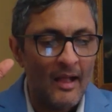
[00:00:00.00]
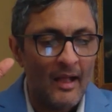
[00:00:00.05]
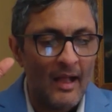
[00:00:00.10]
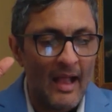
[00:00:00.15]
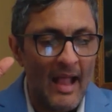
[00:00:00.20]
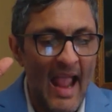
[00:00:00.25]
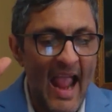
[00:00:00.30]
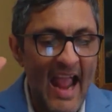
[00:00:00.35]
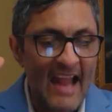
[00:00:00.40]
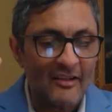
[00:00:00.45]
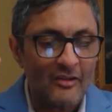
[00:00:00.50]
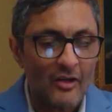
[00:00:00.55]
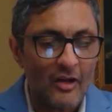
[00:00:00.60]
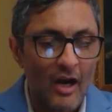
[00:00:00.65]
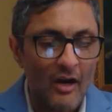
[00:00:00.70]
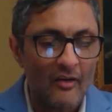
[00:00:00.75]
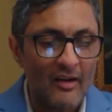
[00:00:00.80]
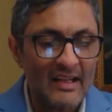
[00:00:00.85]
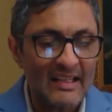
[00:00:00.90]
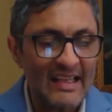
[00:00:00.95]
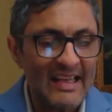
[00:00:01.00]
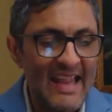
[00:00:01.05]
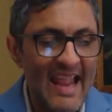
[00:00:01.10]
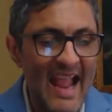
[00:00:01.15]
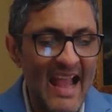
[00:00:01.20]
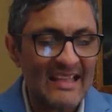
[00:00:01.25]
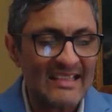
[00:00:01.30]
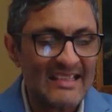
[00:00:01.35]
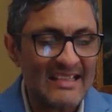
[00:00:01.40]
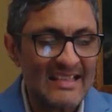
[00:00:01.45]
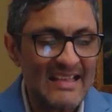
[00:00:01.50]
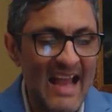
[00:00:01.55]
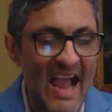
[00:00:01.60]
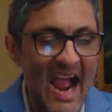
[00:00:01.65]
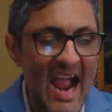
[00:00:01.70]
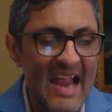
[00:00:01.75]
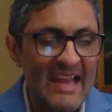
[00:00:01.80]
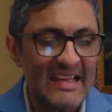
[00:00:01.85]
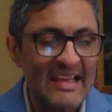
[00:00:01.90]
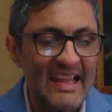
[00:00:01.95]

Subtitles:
And currently has 9